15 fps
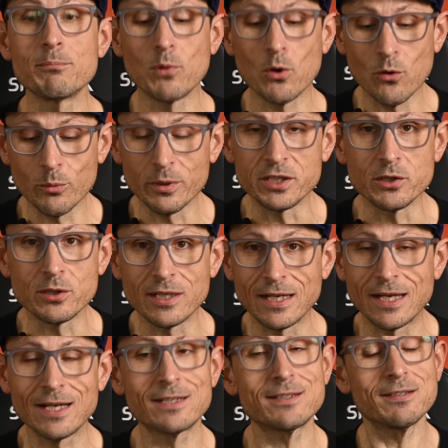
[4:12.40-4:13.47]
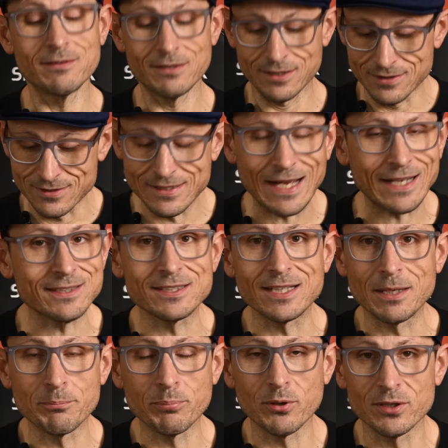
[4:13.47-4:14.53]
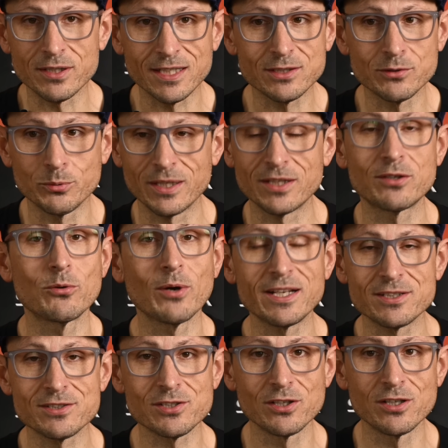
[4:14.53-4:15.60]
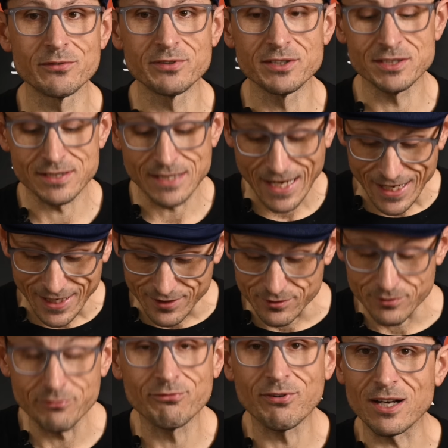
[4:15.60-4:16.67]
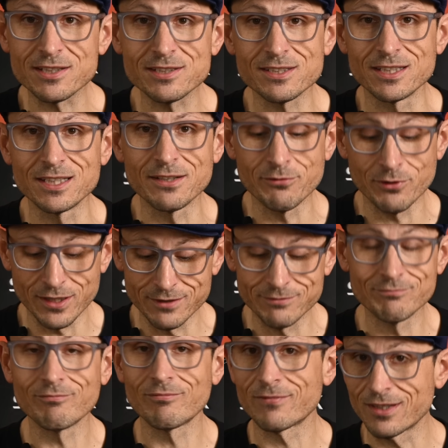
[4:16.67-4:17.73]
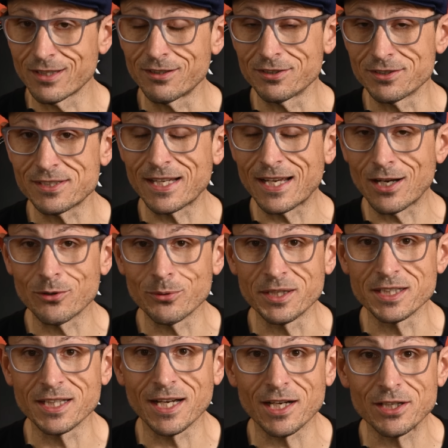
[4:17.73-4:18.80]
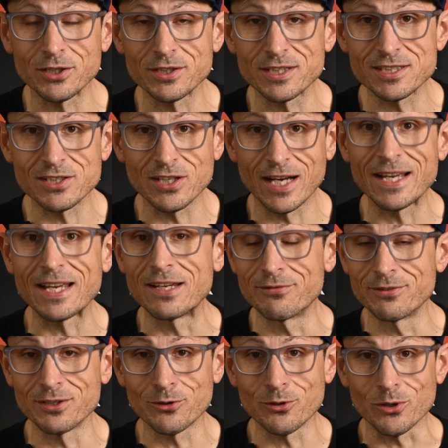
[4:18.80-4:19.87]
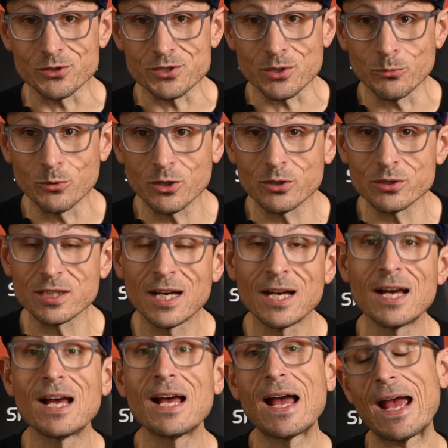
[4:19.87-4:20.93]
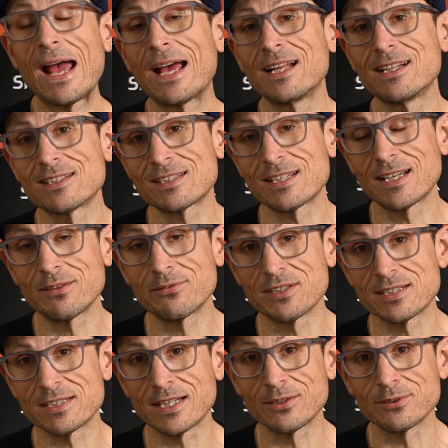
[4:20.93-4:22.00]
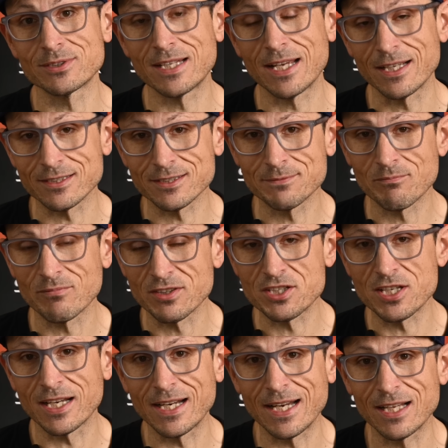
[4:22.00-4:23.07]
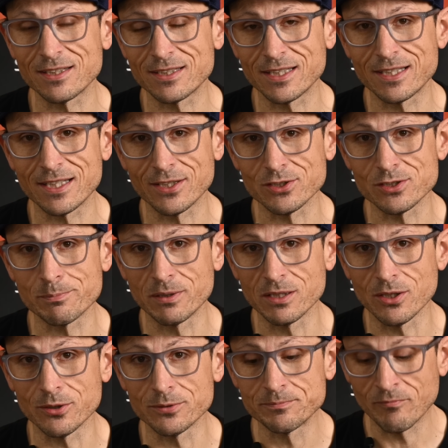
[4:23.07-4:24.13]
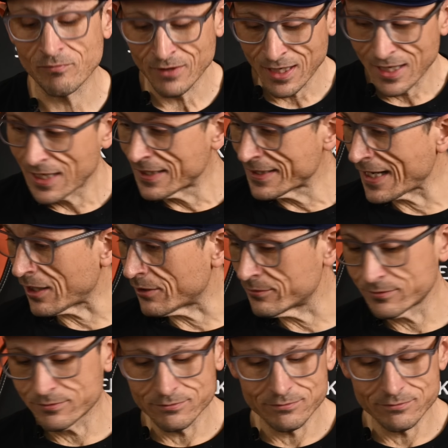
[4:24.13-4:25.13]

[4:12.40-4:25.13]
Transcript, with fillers: more when you can get the exact same product with great service and fast delivery? You can see how quickly I got this guy even across the world and save the sales tax. Check it out, details below. Now,